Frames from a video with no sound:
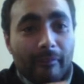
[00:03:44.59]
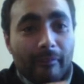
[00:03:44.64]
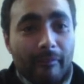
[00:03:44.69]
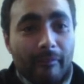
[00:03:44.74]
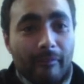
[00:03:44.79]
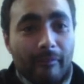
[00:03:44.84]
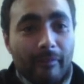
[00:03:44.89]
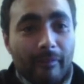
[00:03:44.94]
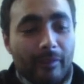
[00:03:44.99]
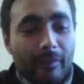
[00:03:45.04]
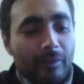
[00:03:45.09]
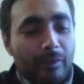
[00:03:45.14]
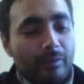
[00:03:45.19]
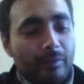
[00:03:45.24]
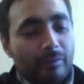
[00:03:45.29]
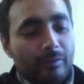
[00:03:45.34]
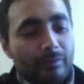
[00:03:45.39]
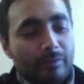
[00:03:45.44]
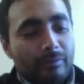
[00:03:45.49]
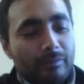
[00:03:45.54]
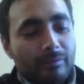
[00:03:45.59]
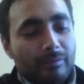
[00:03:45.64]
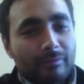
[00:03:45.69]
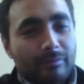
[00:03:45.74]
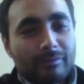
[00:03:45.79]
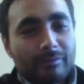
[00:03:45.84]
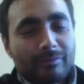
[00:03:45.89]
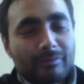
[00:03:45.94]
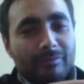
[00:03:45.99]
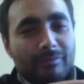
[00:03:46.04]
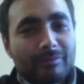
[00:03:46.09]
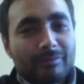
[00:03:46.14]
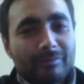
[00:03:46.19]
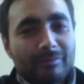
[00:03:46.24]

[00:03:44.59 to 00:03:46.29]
[no speech]